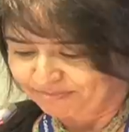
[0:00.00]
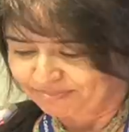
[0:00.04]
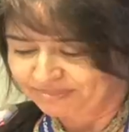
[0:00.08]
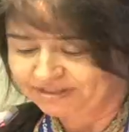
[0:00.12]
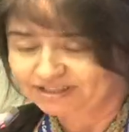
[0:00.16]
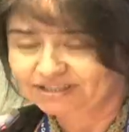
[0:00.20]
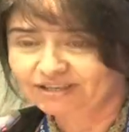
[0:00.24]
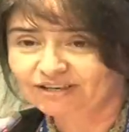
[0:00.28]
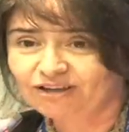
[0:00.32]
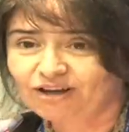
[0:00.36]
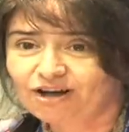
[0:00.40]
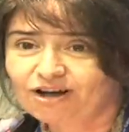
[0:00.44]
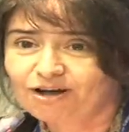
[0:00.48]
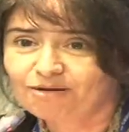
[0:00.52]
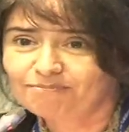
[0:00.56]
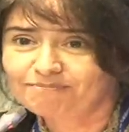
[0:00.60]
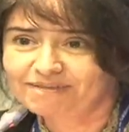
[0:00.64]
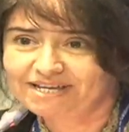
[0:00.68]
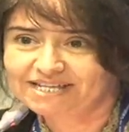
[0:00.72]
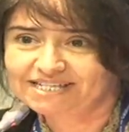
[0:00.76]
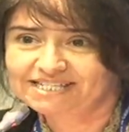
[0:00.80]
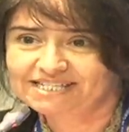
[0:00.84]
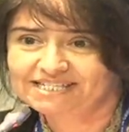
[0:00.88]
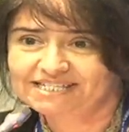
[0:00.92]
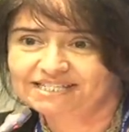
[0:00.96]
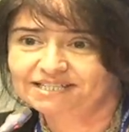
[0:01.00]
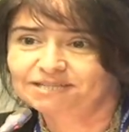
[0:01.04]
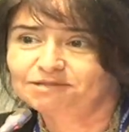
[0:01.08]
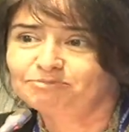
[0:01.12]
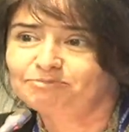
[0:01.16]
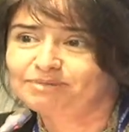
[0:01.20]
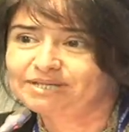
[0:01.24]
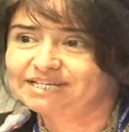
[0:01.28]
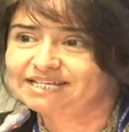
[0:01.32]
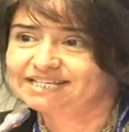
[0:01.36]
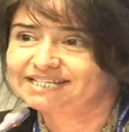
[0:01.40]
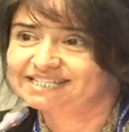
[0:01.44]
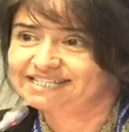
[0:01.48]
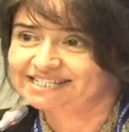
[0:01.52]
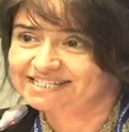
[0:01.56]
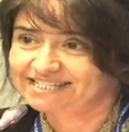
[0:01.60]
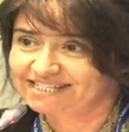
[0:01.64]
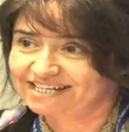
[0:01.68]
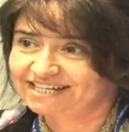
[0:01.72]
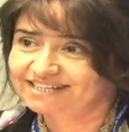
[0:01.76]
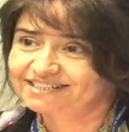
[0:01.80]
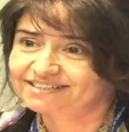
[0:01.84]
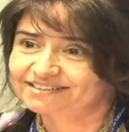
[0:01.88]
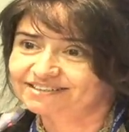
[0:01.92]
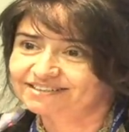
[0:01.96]
The law may still be
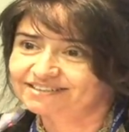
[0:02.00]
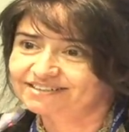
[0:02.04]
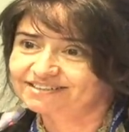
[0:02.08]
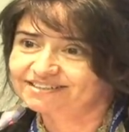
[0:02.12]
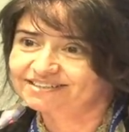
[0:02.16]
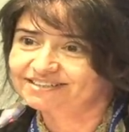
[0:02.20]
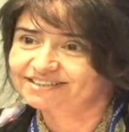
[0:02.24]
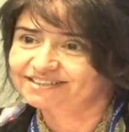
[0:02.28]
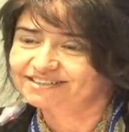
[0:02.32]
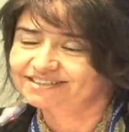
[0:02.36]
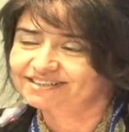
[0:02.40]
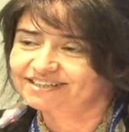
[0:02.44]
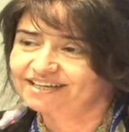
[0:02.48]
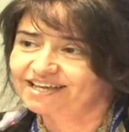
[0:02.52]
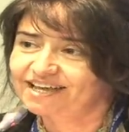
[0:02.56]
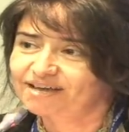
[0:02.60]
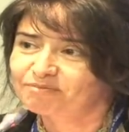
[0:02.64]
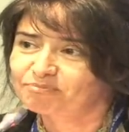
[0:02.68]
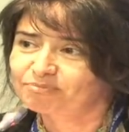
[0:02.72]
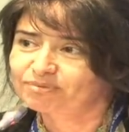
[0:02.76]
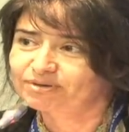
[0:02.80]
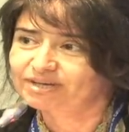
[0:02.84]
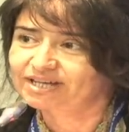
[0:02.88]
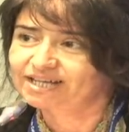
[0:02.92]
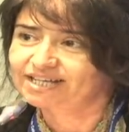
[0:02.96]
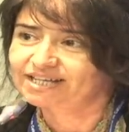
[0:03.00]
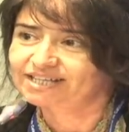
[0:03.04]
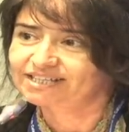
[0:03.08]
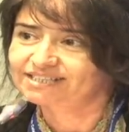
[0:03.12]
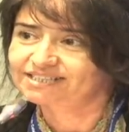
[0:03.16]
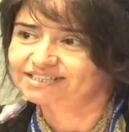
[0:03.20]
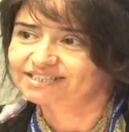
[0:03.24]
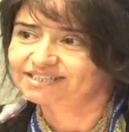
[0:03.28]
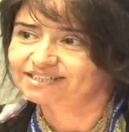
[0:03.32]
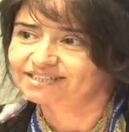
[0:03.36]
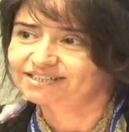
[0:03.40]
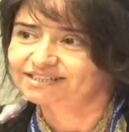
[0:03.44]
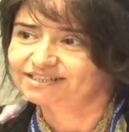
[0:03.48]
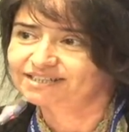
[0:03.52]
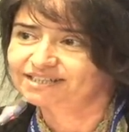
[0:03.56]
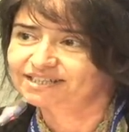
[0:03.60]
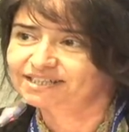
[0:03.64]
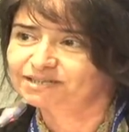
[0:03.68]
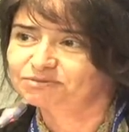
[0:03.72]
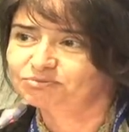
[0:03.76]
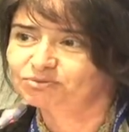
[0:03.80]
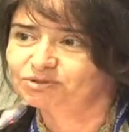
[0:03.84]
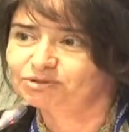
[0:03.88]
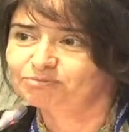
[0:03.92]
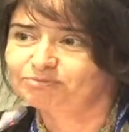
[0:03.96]
unsettled, but
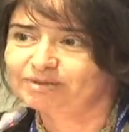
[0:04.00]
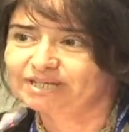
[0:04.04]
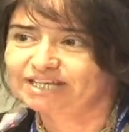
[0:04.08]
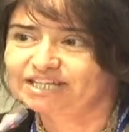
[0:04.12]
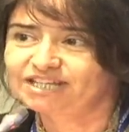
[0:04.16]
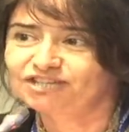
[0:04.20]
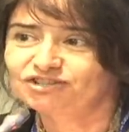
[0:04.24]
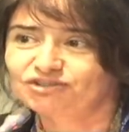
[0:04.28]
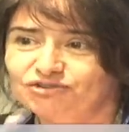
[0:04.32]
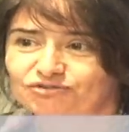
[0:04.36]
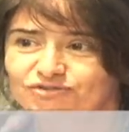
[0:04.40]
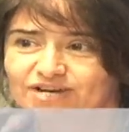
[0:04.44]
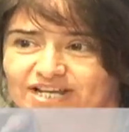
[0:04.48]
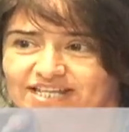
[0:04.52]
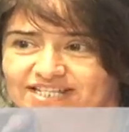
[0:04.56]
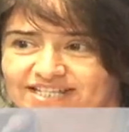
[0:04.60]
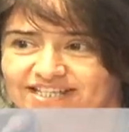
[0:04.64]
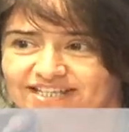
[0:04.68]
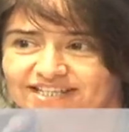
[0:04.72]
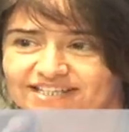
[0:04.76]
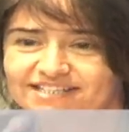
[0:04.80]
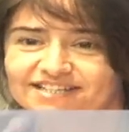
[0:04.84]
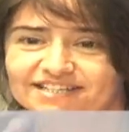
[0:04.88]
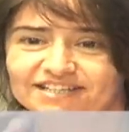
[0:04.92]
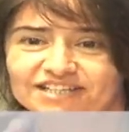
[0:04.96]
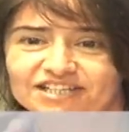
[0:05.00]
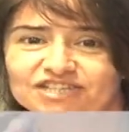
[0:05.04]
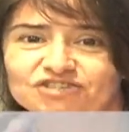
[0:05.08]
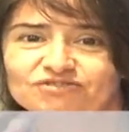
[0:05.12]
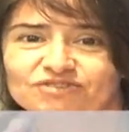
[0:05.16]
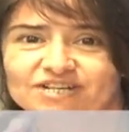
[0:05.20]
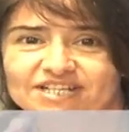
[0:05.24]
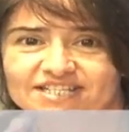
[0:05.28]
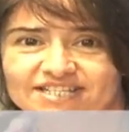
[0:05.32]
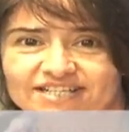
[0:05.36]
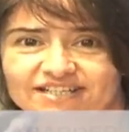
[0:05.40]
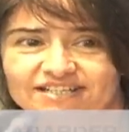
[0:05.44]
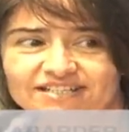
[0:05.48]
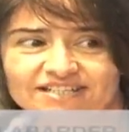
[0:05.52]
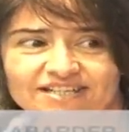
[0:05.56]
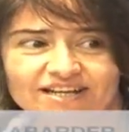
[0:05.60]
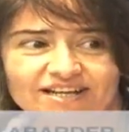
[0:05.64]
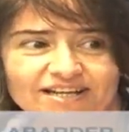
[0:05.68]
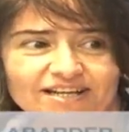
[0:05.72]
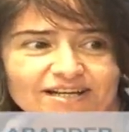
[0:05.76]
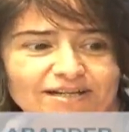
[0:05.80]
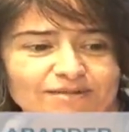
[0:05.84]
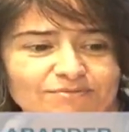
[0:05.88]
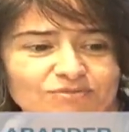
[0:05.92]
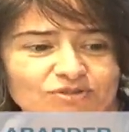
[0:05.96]
it will be interesting. It's an interesting
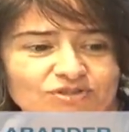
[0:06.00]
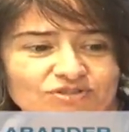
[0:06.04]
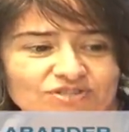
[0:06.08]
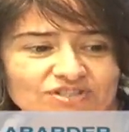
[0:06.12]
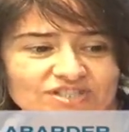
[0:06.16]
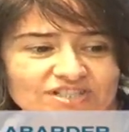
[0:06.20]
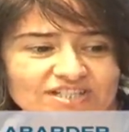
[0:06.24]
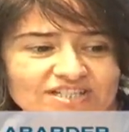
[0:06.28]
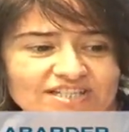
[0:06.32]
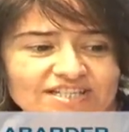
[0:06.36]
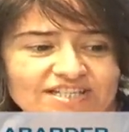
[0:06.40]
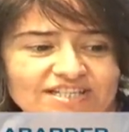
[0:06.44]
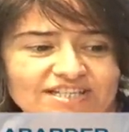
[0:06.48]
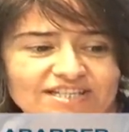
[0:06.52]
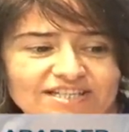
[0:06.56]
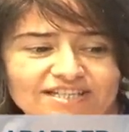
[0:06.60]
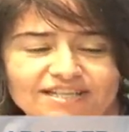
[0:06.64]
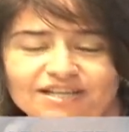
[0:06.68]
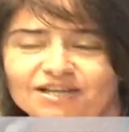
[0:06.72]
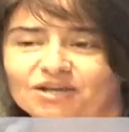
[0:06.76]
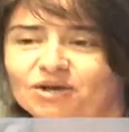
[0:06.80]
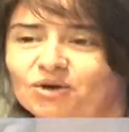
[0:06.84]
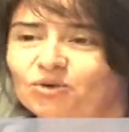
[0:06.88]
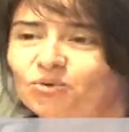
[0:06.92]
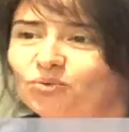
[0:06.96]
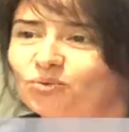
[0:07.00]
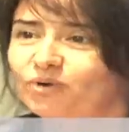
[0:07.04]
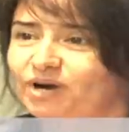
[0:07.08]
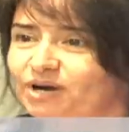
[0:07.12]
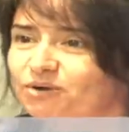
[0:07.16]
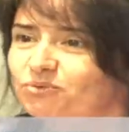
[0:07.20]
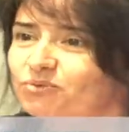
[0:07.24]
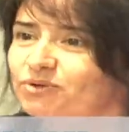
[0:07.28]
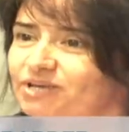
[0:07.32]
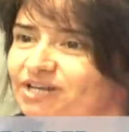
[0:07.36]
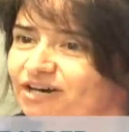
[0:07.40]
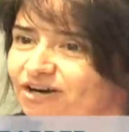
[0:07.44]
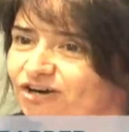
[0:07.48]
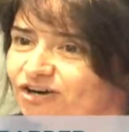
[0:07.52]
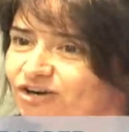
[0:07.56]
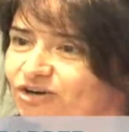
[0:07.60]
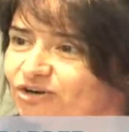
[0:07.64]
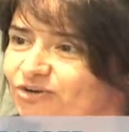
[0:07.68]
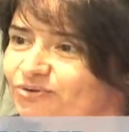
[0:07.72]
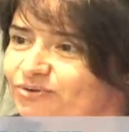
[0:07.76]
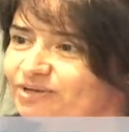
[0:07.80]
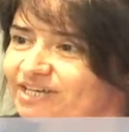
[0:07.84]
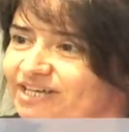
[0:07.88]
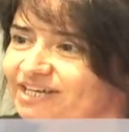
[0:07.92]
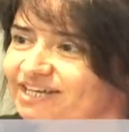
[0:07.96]
time to see where we are
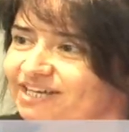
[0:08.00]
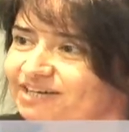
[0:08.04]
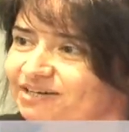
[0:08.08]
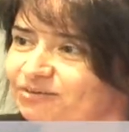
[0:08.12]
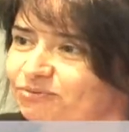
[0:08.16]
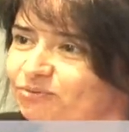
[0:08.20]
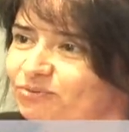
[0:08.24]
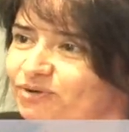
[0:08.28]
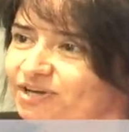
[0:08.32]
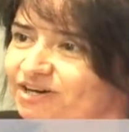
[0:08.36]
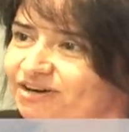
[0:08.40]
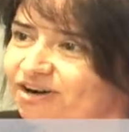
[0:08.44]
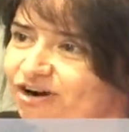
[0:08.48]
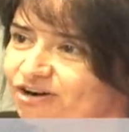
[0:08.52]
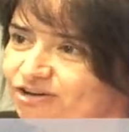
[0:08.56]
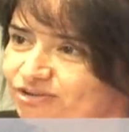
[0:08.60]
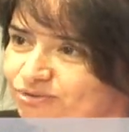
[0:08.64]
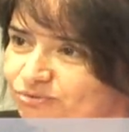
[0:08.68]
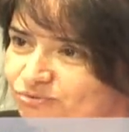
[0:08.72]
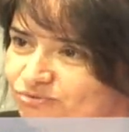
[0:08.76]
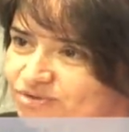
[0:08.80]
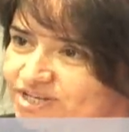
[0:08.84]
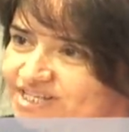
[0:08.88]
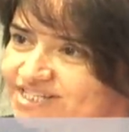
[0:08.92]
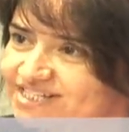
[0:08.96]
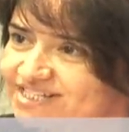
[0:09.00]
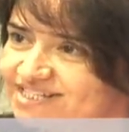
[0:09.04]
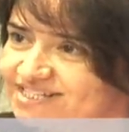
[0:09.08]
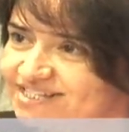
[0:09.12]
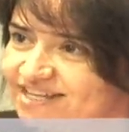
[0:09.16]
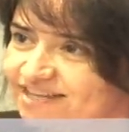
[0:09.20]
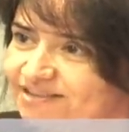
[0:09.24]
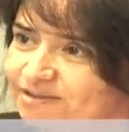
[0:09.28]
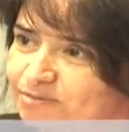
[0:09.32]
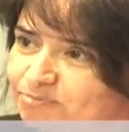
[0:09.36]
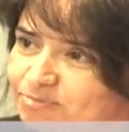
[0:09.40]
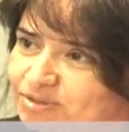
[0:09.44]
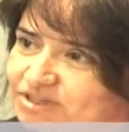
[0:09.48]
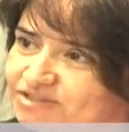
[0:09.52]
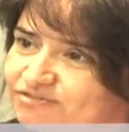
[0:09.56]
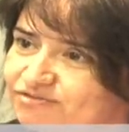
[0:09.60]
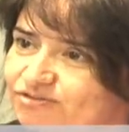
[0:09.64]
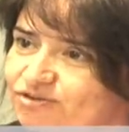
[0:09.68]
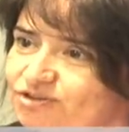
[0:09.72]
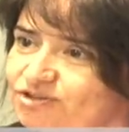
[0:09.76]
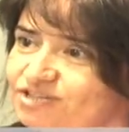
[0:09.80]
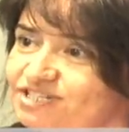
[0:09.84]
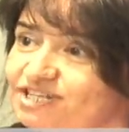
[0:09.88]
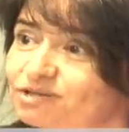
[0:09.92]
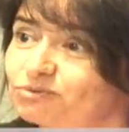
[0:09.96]
going and where are the risks and the
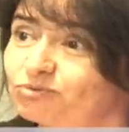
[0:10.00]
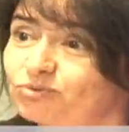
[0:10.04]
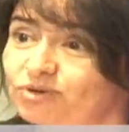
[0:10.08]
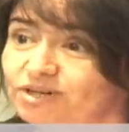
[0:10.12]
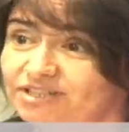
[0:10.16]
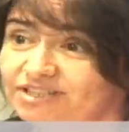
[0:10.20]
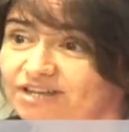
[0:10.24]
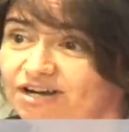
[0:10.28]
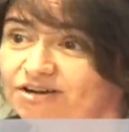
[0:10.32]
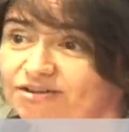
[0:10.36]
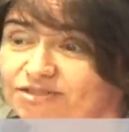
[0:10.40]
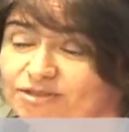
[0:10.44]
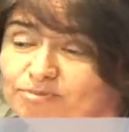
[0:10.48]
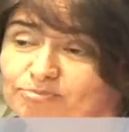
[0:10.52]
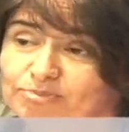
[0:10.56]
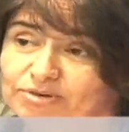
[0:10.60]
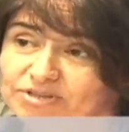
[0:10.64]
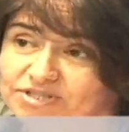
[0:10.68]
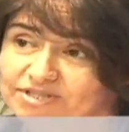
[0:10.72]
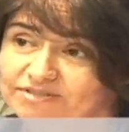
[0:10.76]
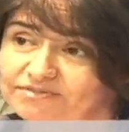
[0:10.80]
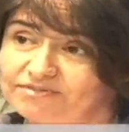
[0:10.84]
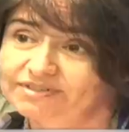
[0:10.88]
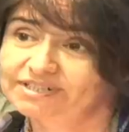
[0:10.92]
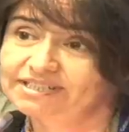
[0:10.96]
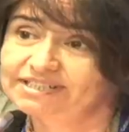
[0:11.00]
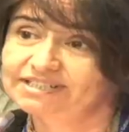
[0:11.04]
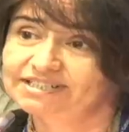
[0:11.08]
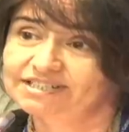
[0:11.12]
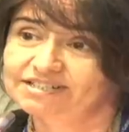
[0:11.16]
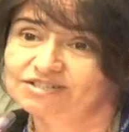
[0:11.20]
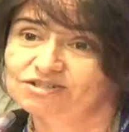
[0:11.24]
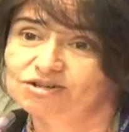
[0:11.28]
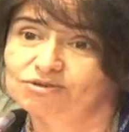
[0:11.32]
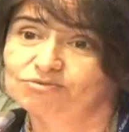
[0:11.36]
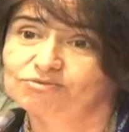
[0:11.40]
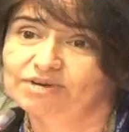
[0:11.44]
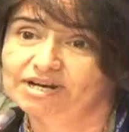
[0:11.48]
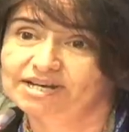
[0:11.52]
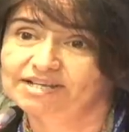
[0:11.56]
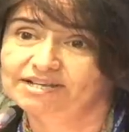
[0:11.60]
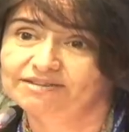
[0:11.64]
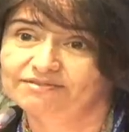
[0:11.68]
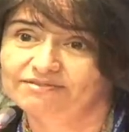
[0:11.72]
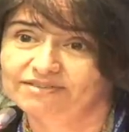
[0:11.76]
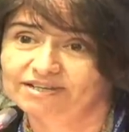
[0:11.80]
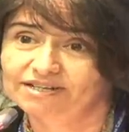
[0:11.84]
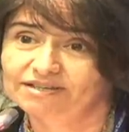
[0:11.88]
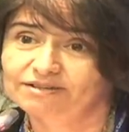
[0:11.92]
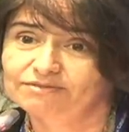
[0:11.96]
pitfalls and what are the possibilities already
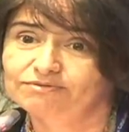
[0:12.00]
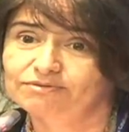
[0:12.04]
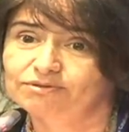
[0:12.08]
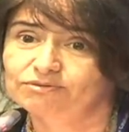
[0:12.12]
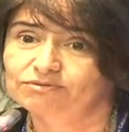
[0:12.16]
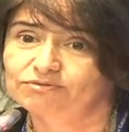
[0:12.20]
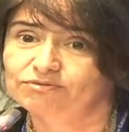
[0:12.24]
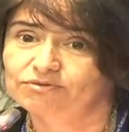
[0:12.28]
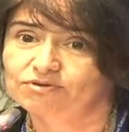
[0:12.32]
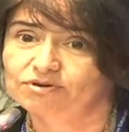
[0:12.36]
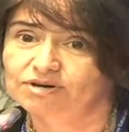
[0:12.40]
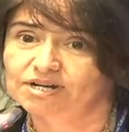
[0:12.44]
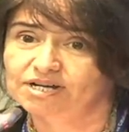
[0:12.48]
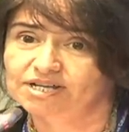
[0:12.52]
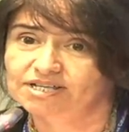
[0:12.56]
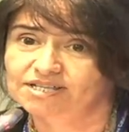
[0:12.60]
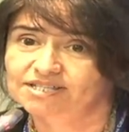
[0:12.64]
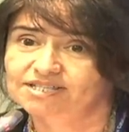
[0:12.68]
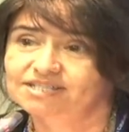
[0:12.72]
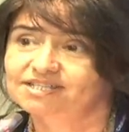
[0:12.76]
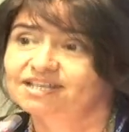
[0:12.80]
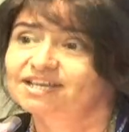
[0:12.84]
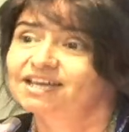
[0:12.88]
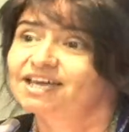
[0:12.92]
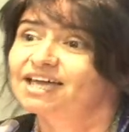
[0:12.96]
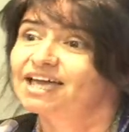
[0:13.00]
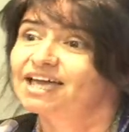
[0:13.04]
available for us